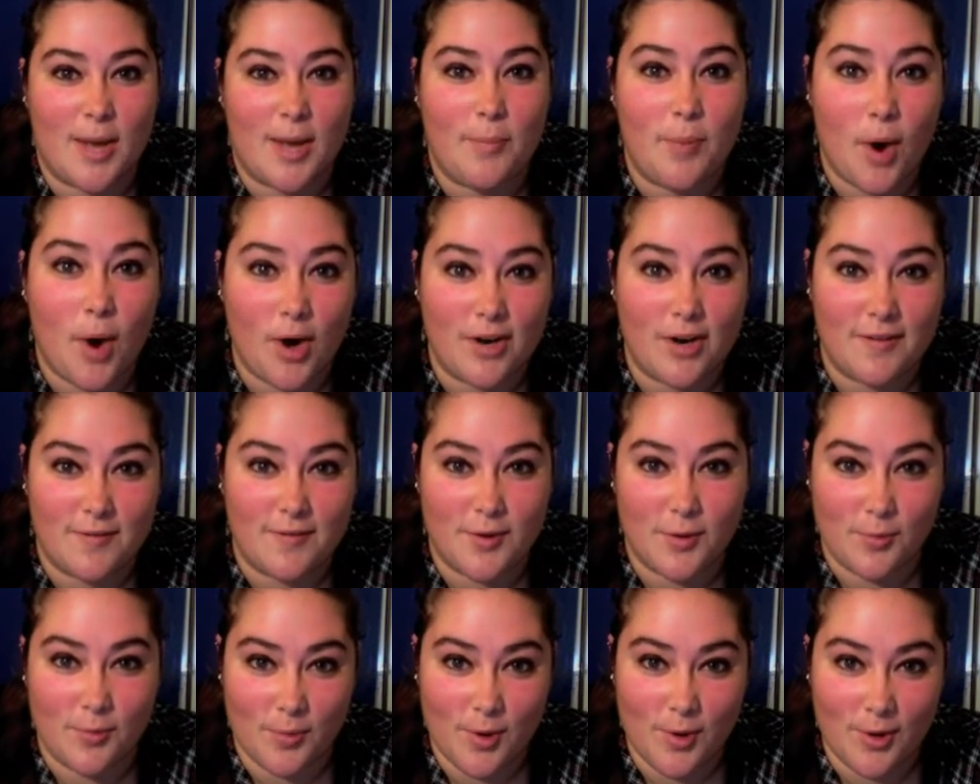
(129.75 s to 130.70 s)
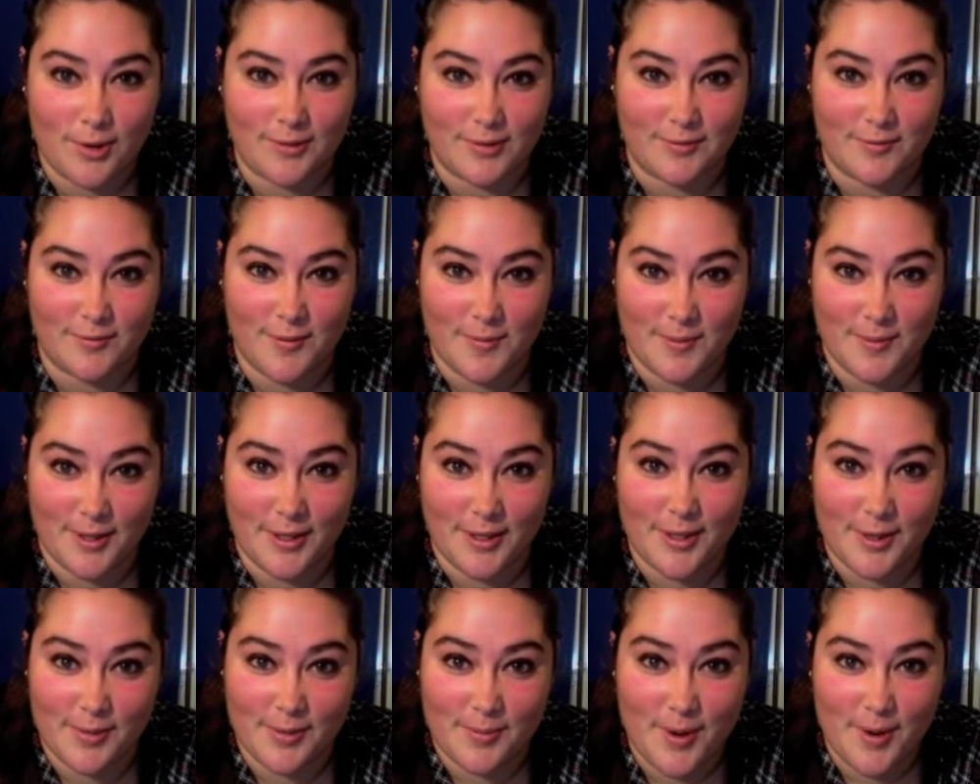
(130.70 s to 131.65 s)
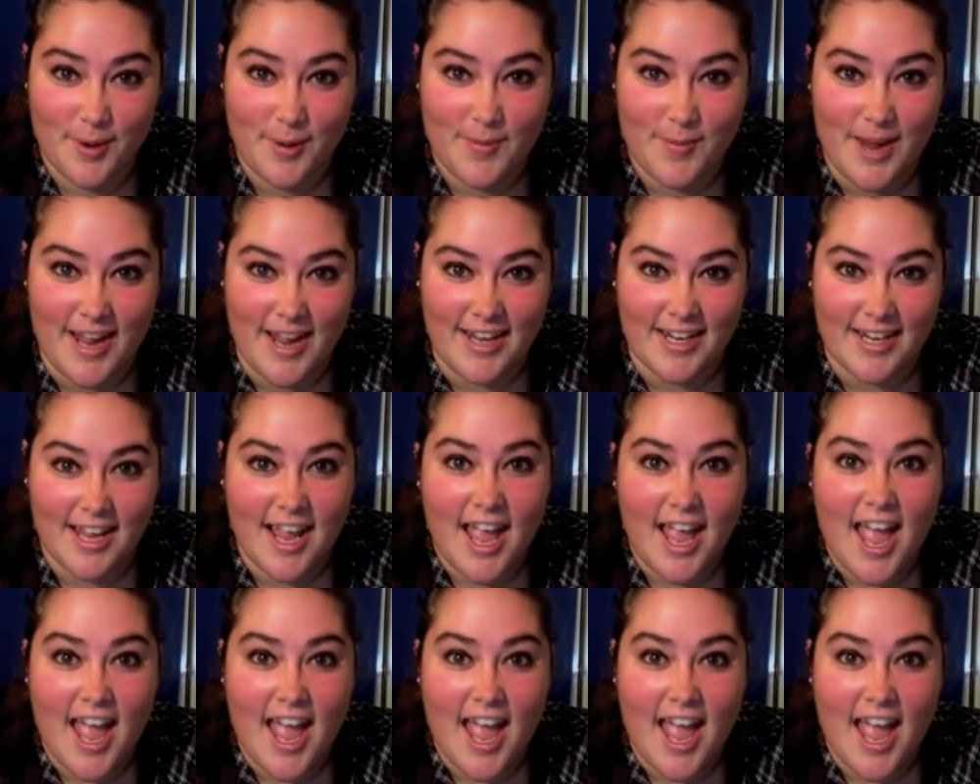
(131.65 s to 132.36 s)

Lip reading: A Part of Your World from The Little Mermaid.